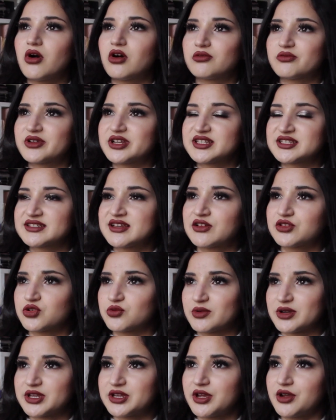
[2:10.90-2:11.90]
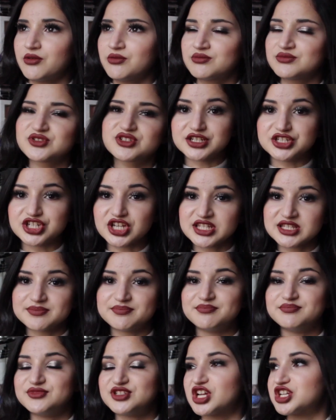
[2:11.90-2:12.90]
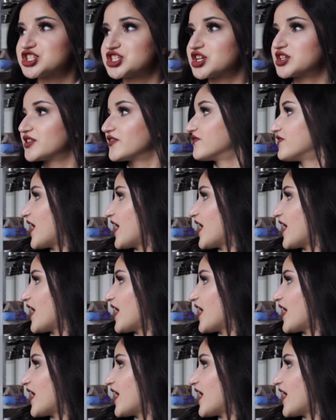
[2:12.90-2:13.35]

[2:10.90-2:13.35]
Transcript: all reason out the window. Just judging on the